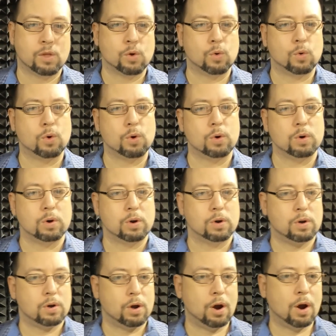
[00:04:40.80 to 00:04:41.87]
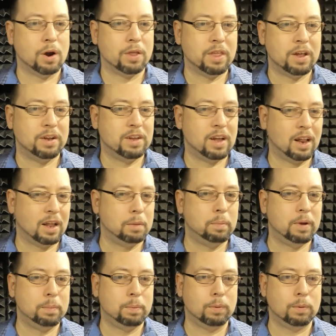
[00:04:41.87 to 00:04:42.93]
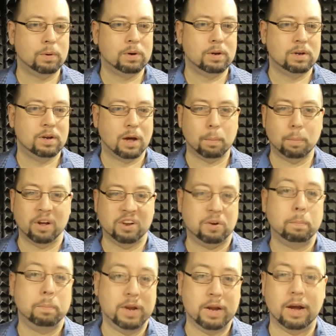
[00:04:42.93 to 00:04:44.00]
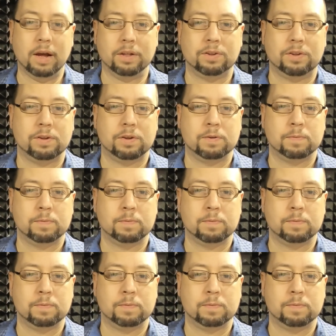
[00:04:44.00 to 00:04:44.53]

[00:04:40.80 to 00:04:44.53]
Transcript: Or are they telling people a bunch of BS?